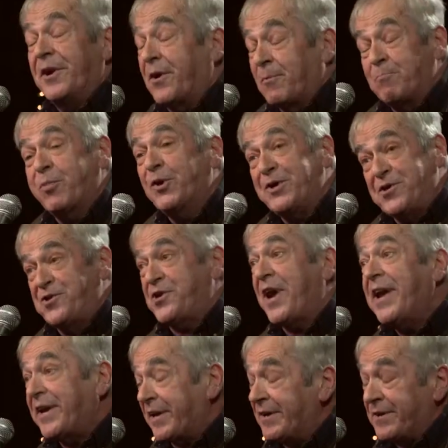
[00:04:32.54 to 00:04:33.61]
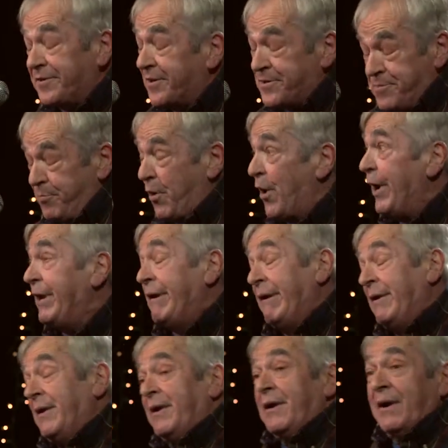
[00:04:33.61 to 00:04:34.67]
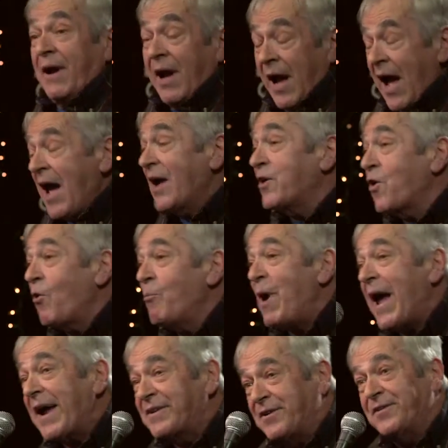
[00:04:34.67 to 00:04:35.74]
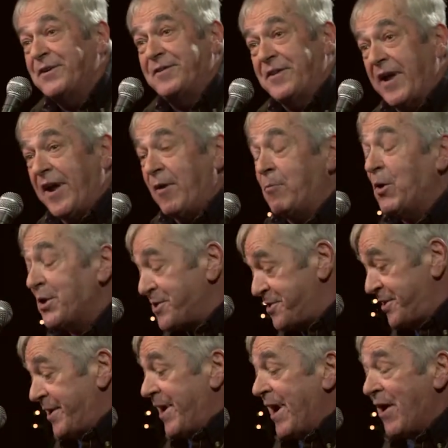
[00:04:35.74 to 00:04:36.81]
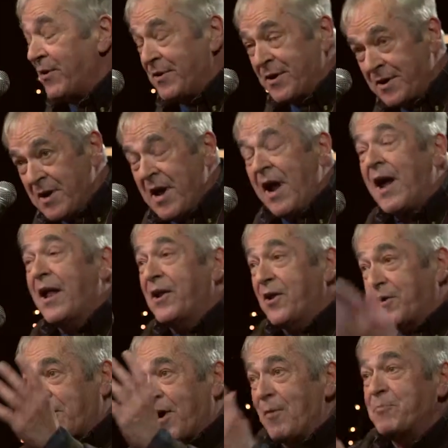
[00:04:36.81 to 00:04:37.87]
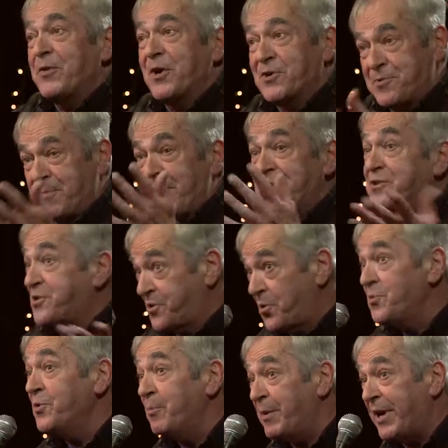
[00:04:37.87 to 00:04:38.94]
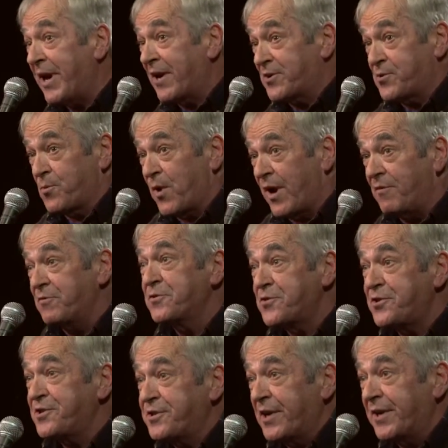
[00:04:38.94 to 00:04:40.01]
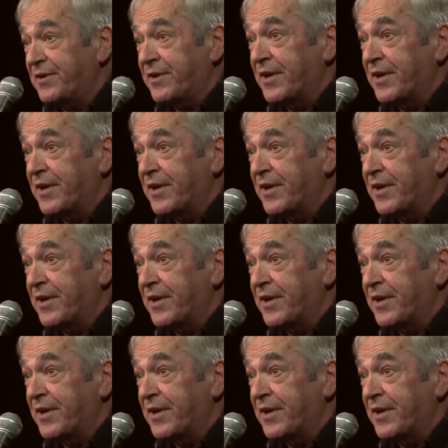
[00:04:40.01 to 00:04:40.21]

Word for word: know, pretty shaken at this point. I go back to the table. I sit down. I look up. There's my soon to be ex wife, and she's like